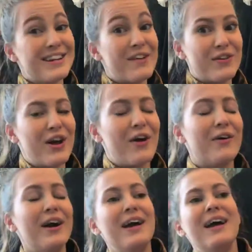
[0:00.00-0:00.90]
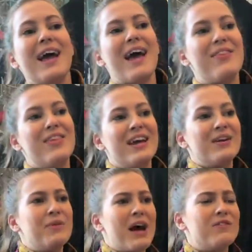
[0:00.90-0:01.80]
you never know. And
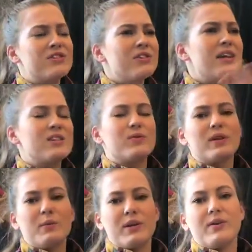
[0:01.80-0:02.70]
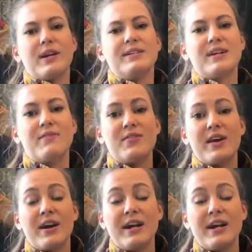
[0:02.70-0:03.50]
then we have just lots of really, really great stuff in there.